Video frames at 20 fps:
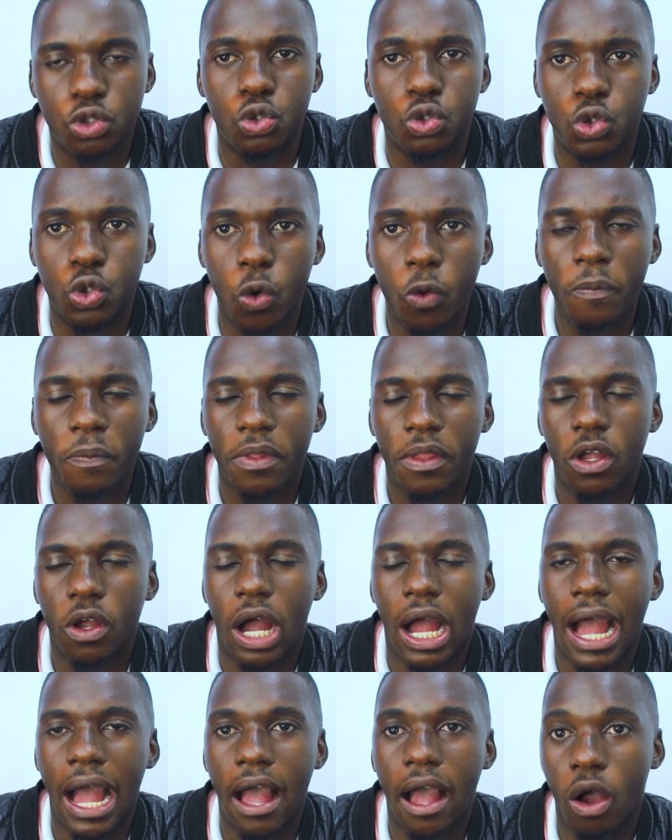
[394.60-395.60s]
to do,
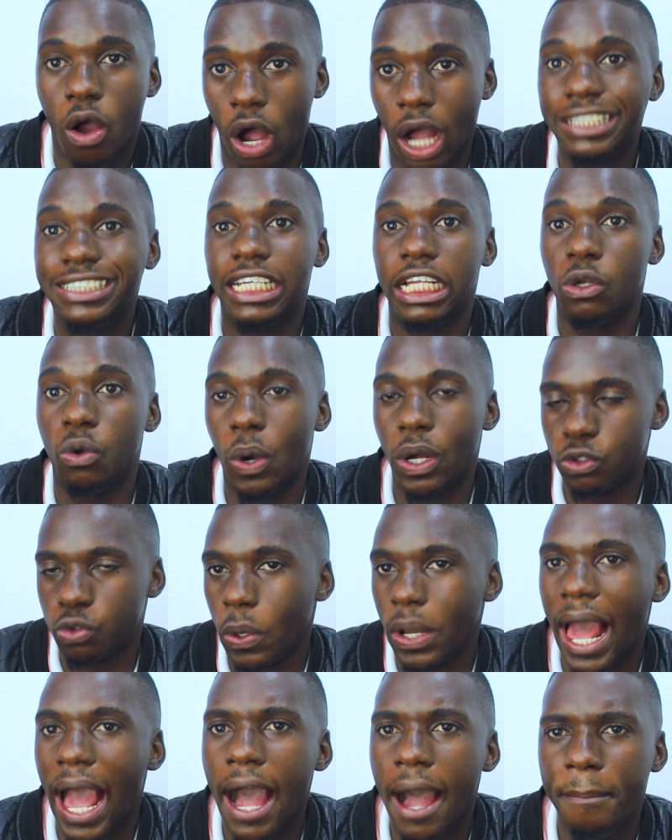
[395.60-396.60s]
actually what
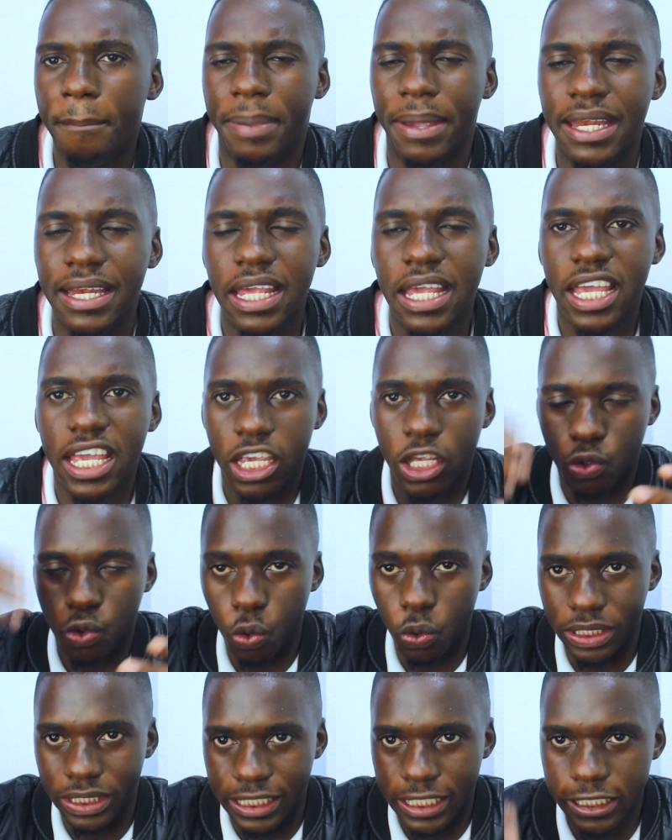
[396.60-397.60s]
will happen, it
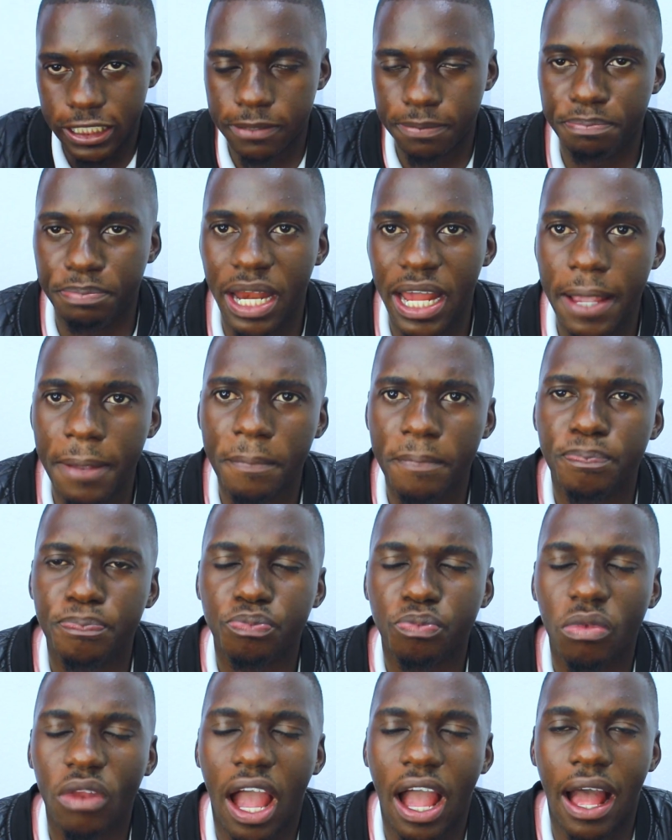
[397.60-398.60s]
will display
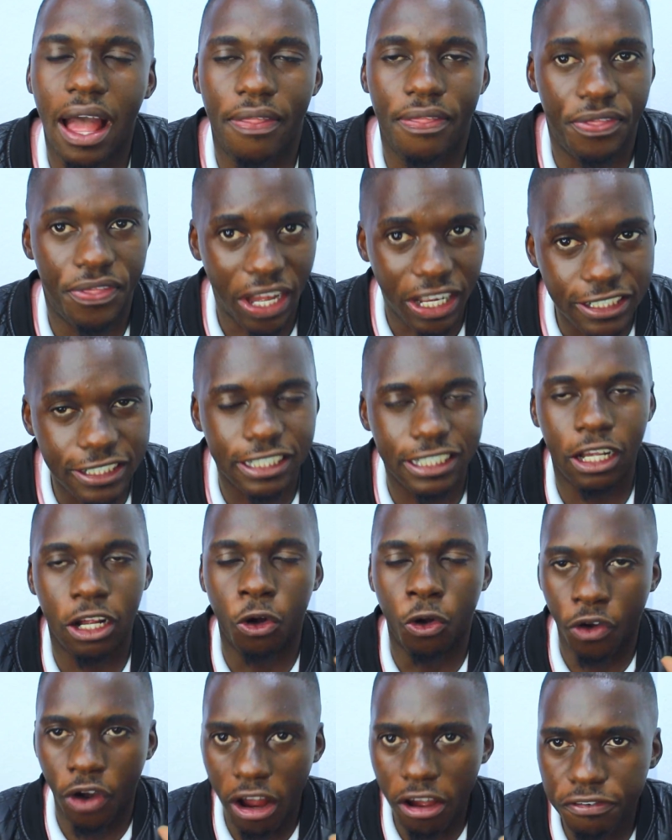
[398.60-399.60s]
that
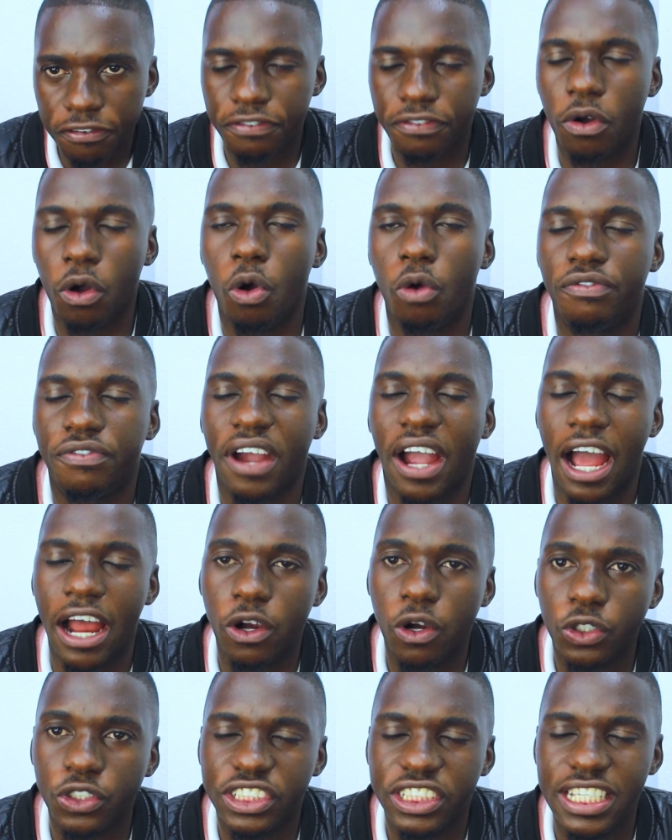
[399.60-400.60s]
graph of
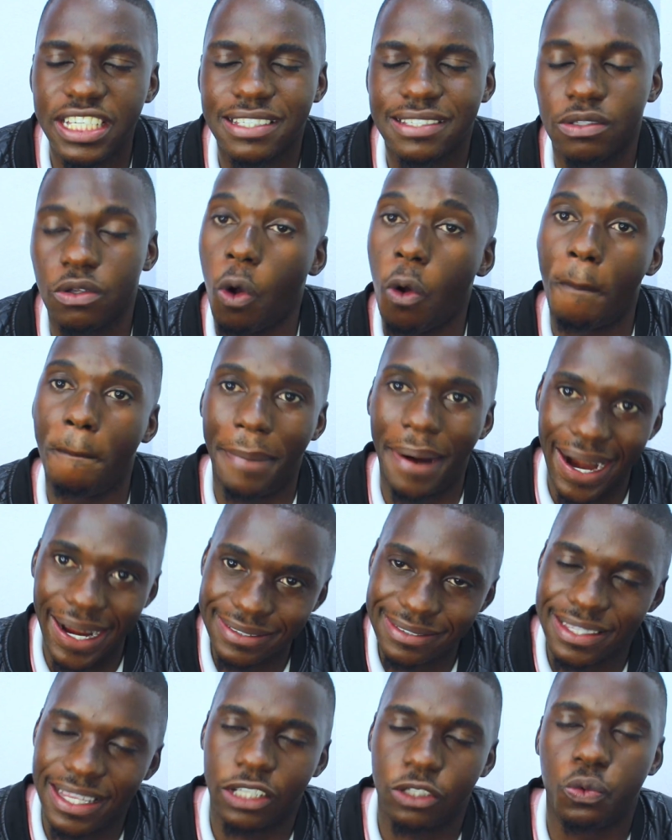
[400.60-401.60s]
candlesticks or
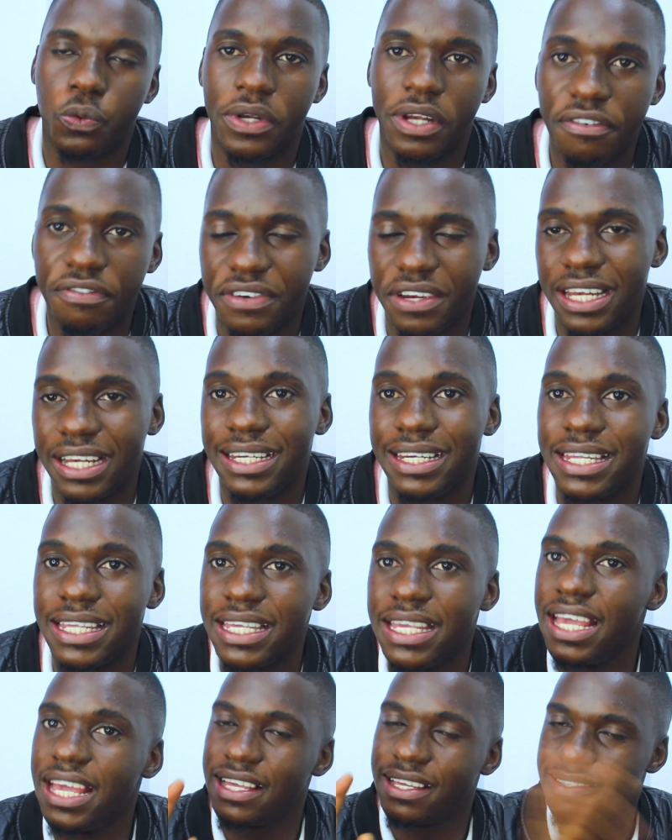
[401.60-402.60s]
bars that we
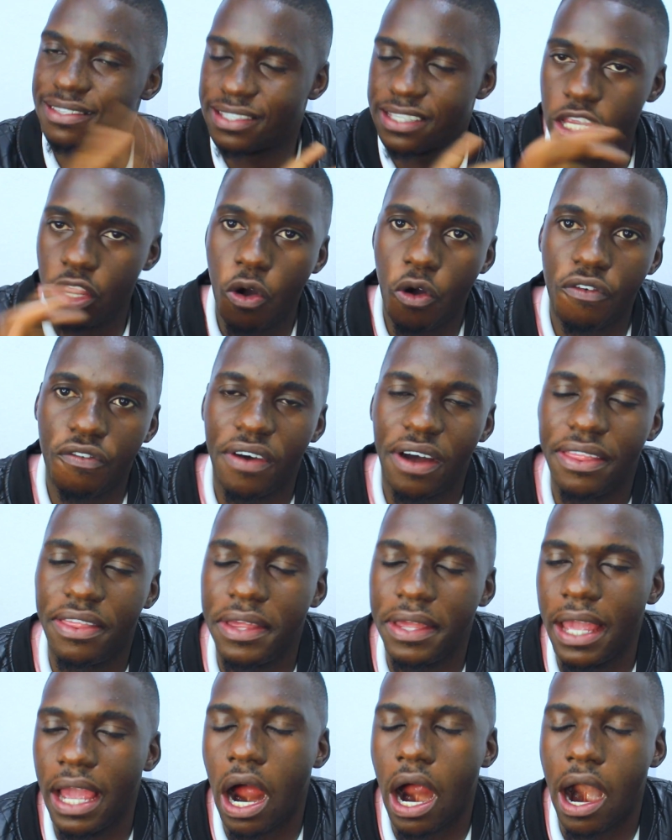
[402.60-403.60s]
definitely see
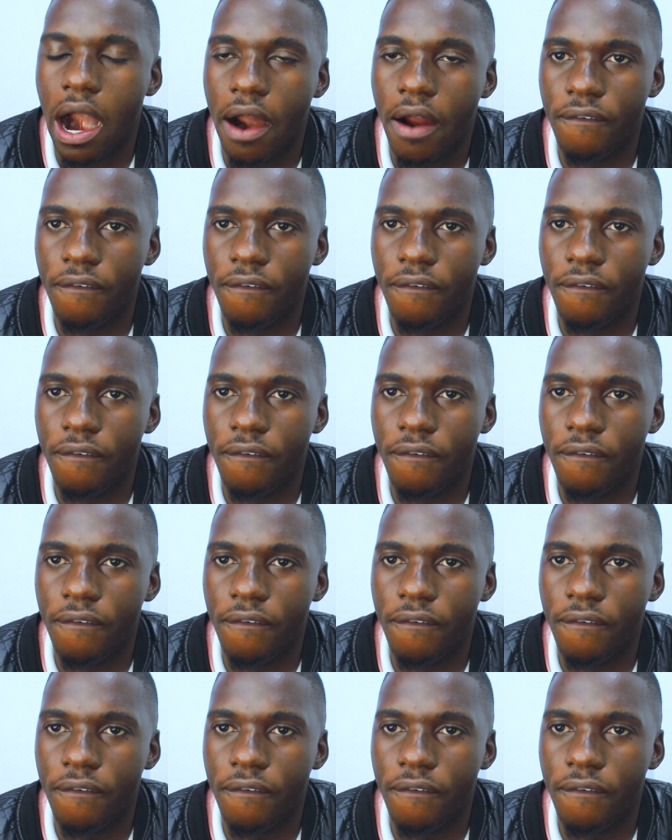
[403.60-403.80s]
over the